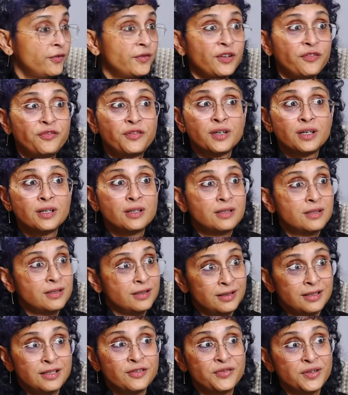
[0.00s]
of
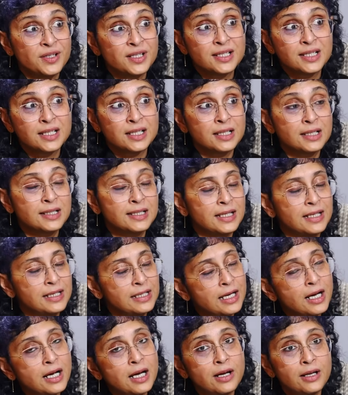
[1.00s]
different differences, and
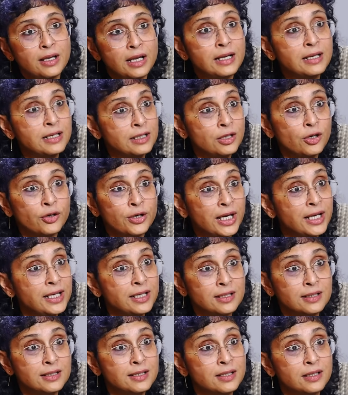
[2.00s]
you're
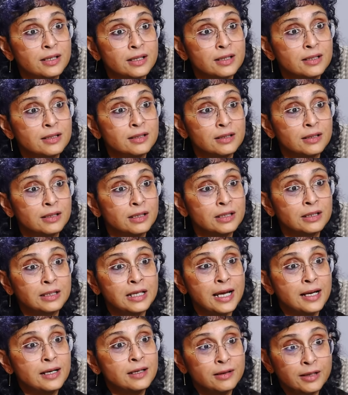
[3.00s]
right, it
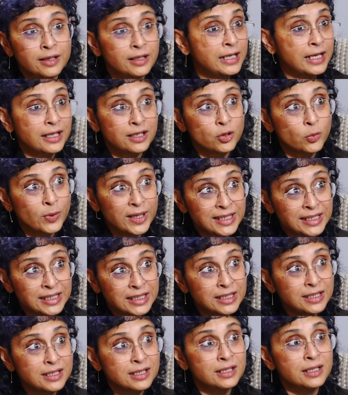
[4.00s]
can get quite
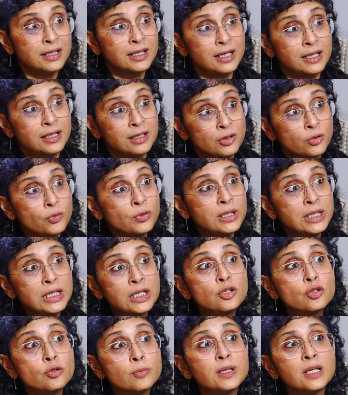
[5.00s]
heated, and you
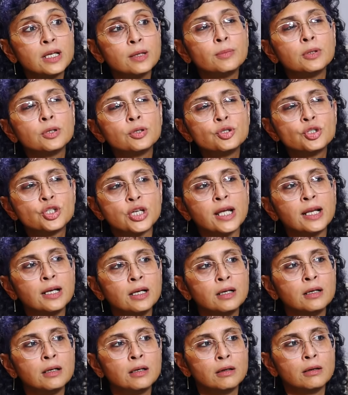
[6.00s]
need to be able to
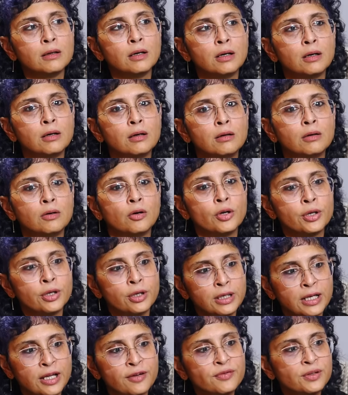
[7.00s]
gel on
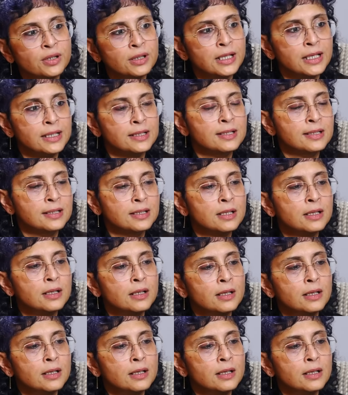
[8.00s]
a level that's